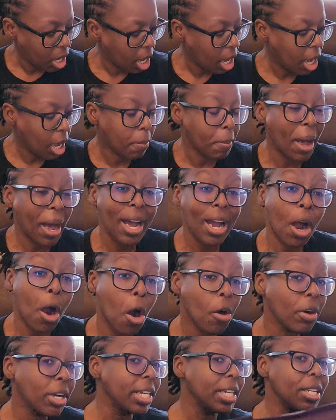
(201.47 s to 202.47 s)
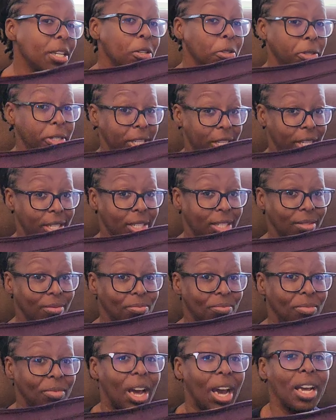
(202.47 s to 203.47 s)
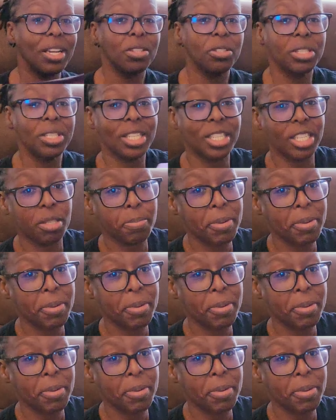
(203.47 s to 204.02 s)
I already used it. I used it this